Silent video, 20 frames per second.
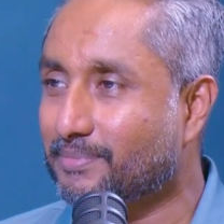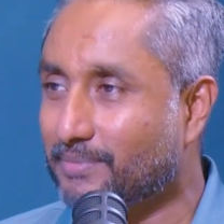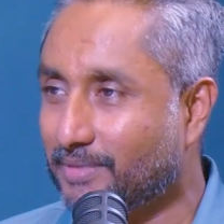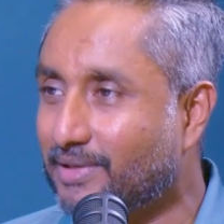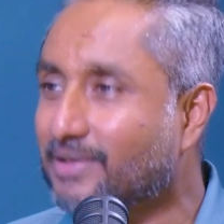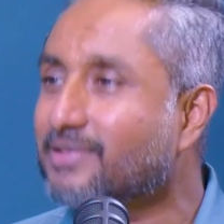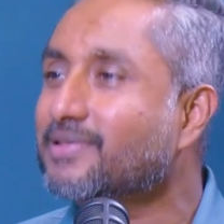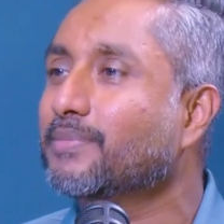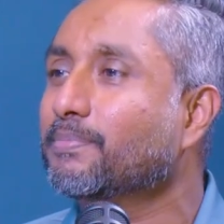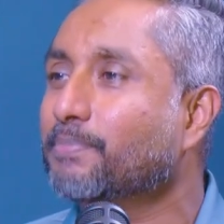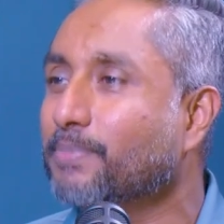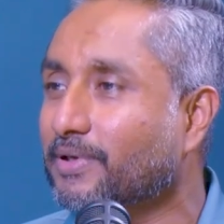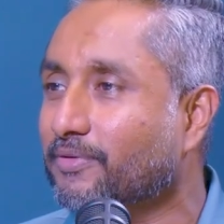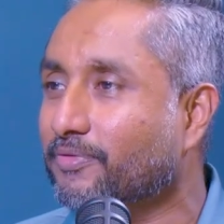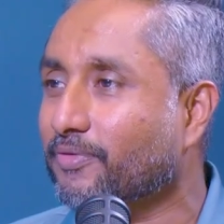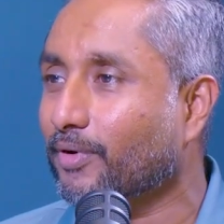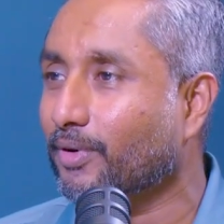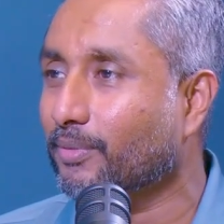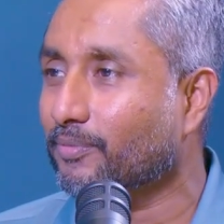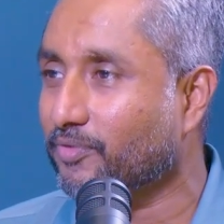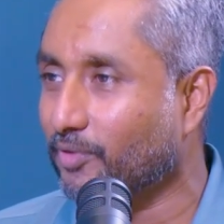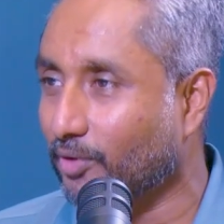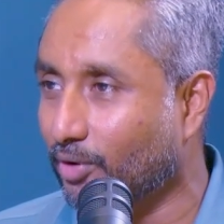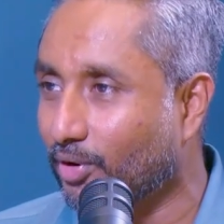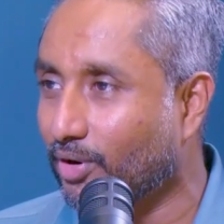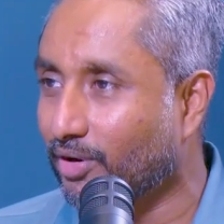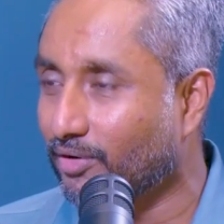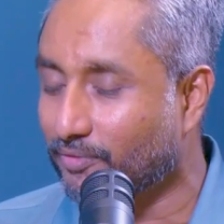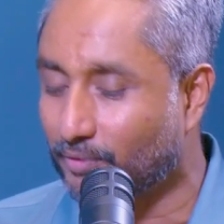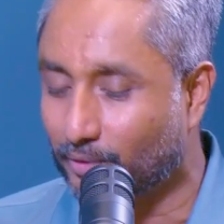in a simple form for
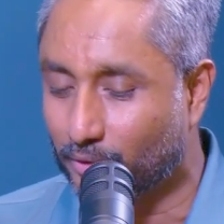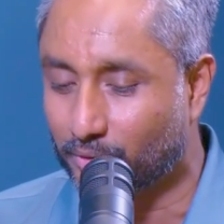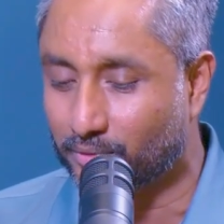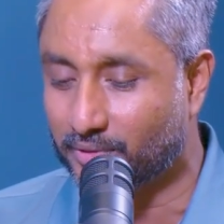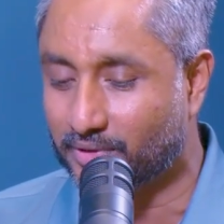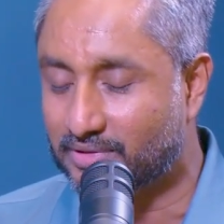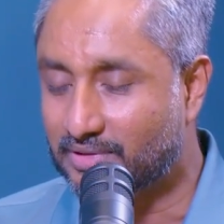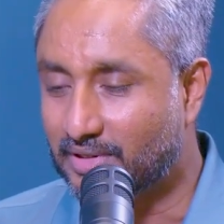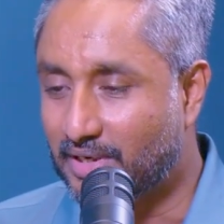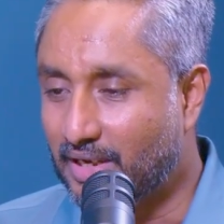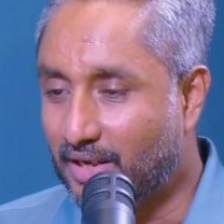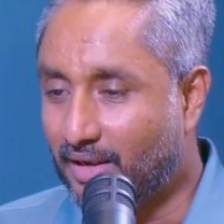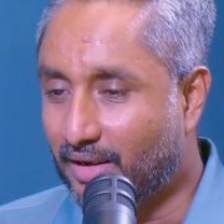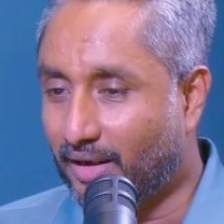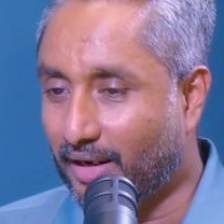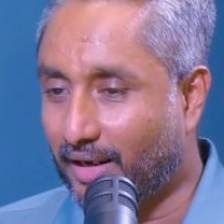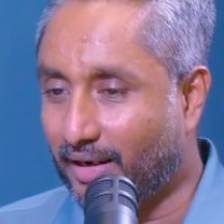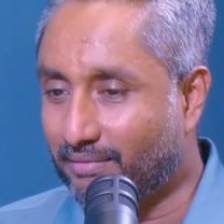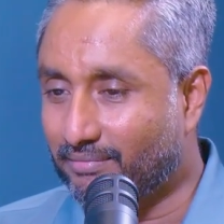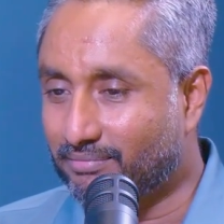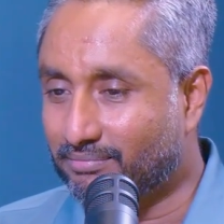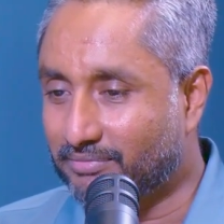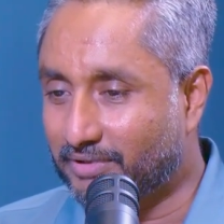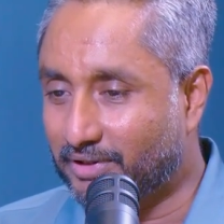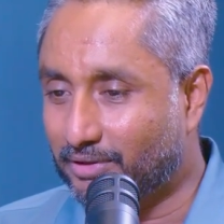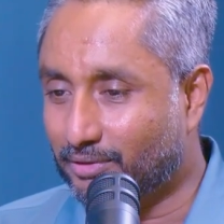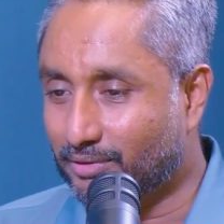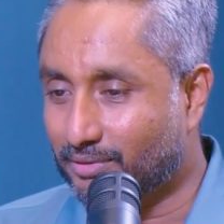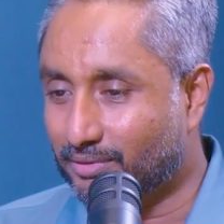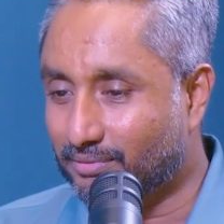all our followers and,
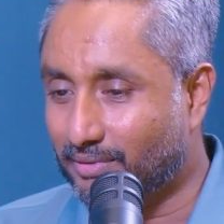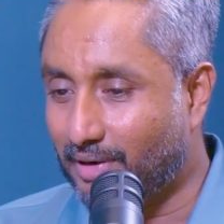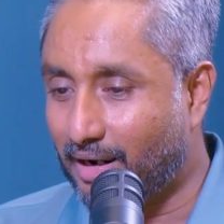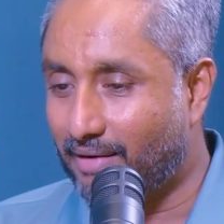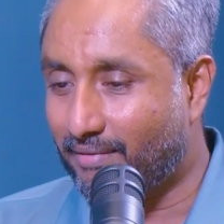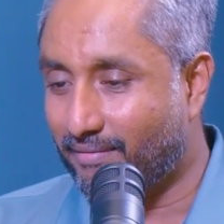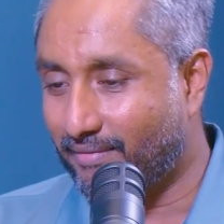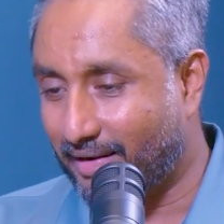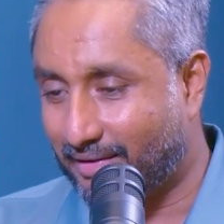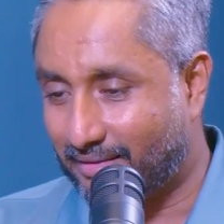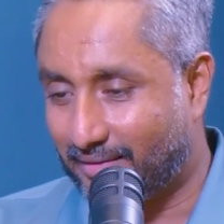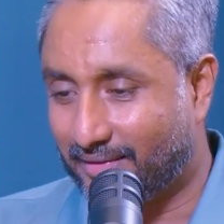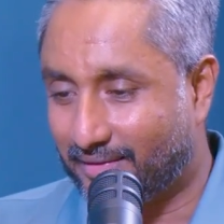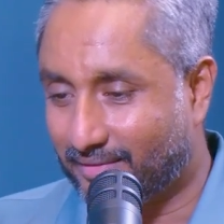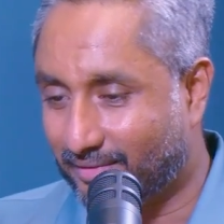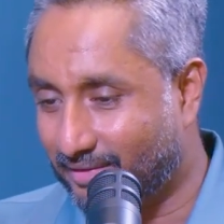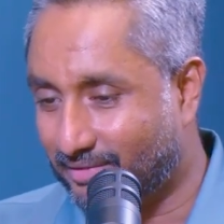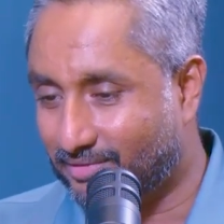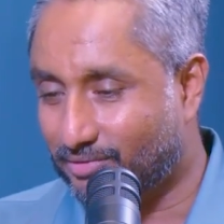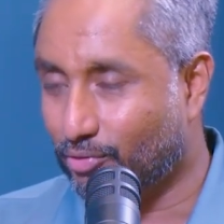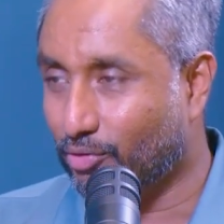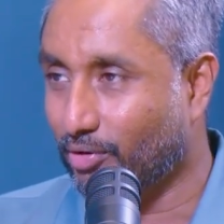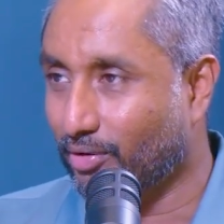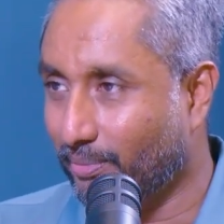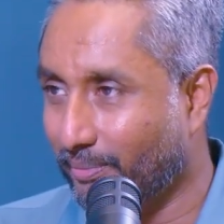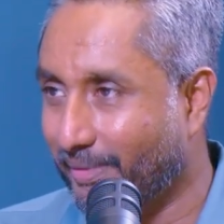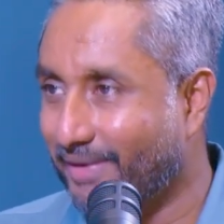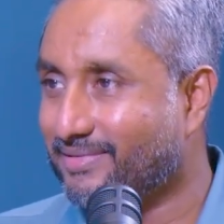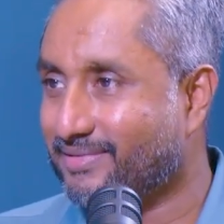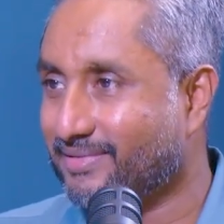unrattling this whole
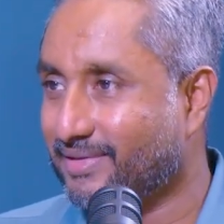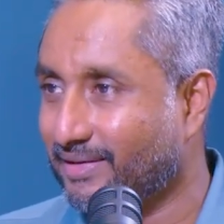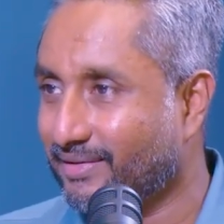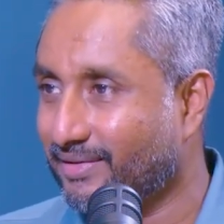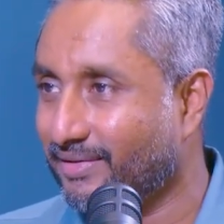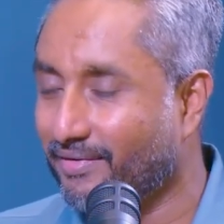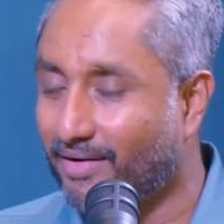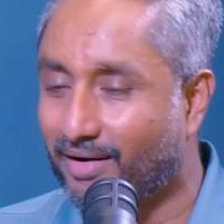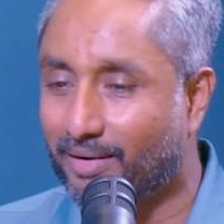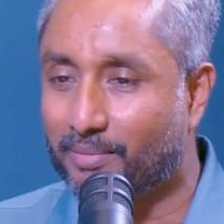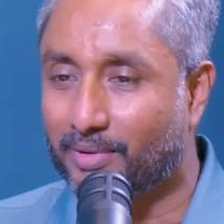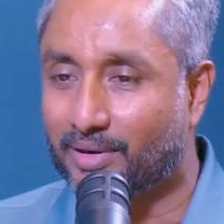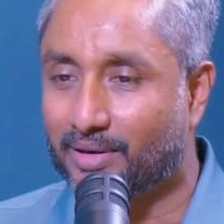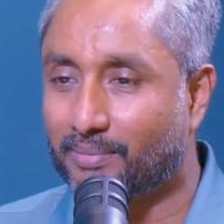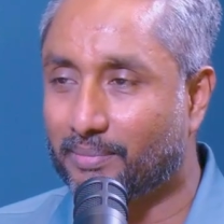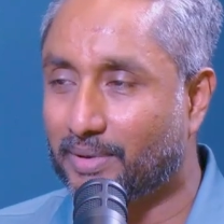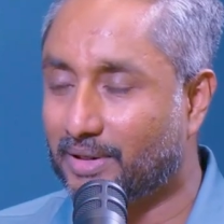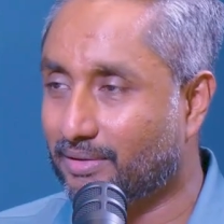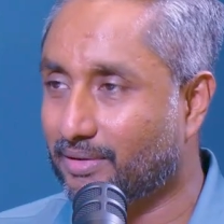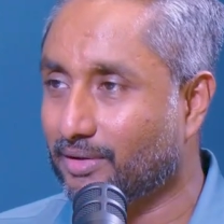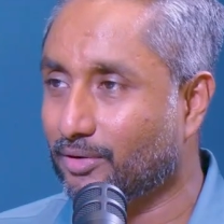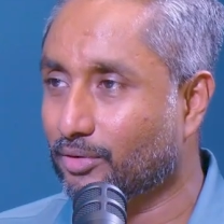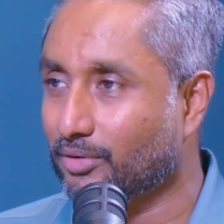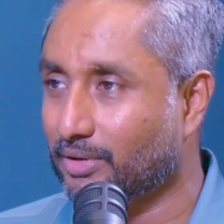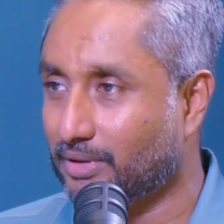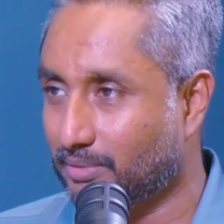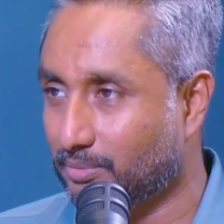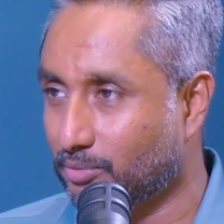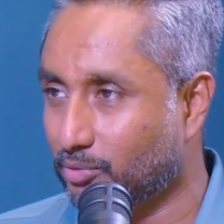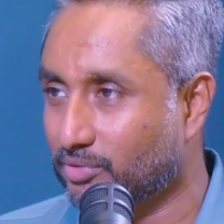mess and the drama, but,
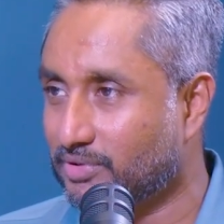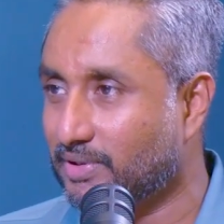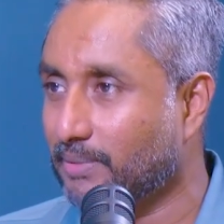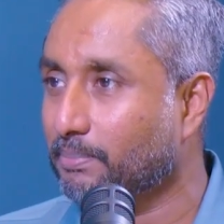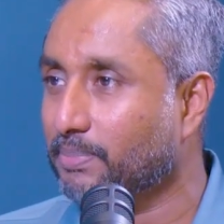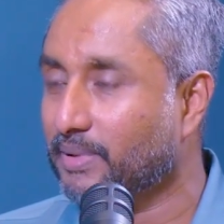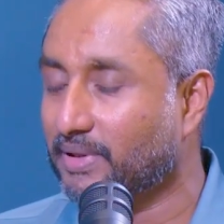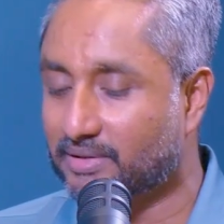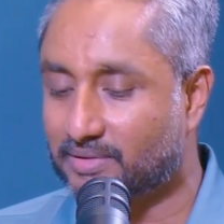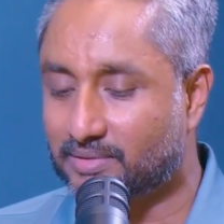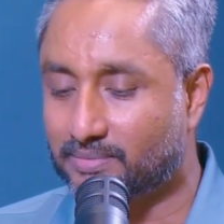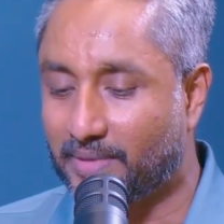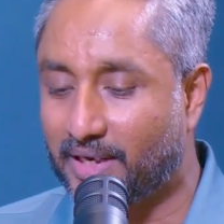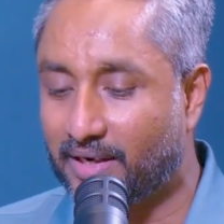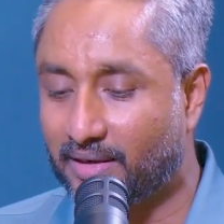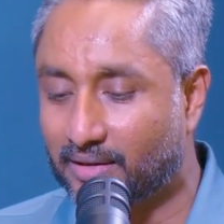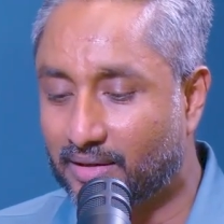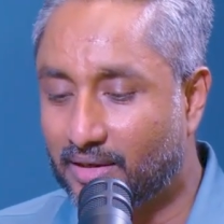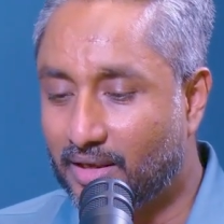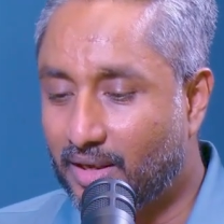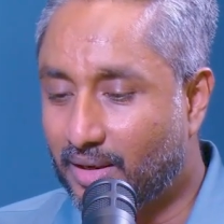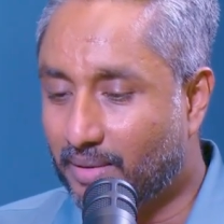in a more simplest manner.